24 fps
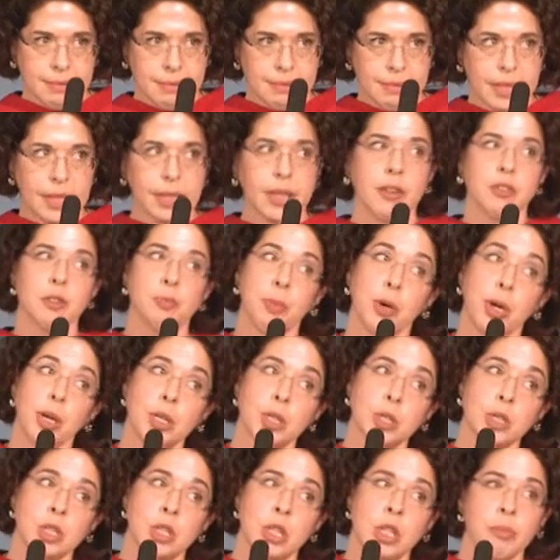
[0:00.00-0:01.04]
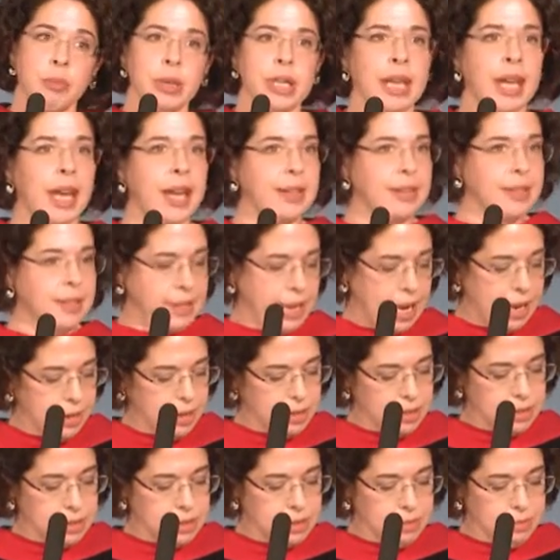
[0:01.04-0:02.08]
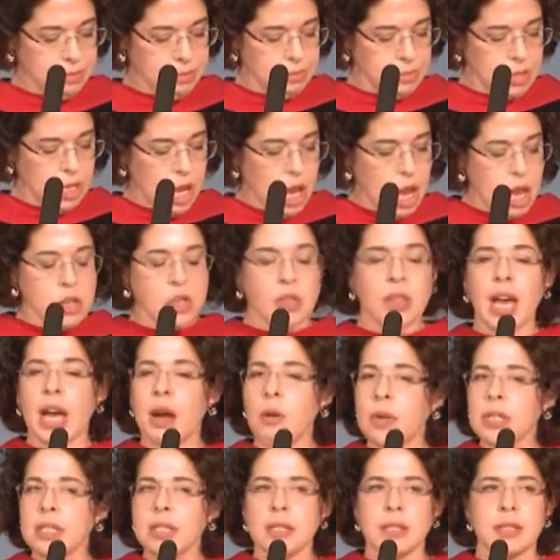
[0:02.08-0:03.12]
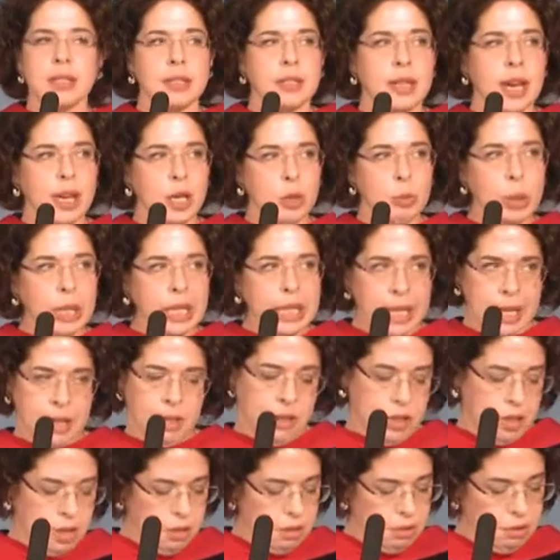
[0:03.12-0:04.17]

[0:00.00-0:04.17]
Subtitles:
He loves books, but he hates sales. So that wasn't sustainable either.